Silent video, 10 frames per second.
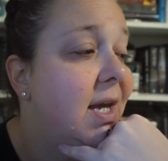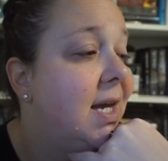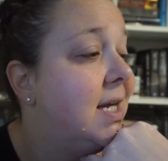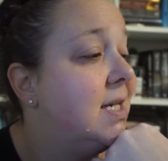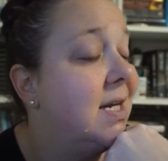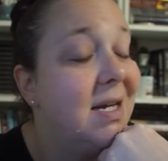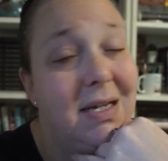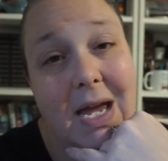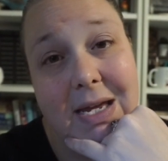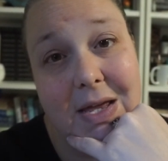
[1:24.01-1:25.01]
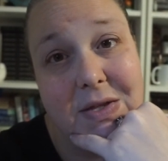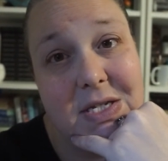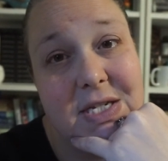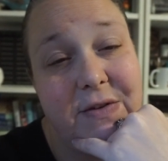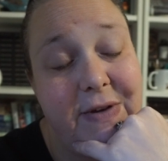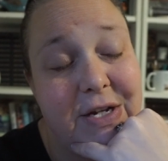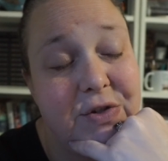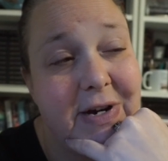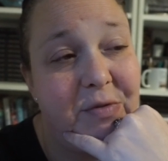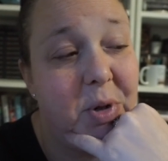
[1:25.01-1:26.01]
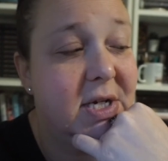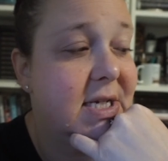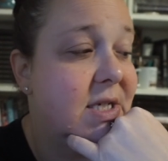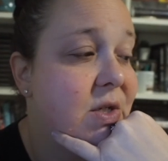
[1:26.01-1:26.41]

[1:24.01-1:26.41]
And again, this is a fast draft process,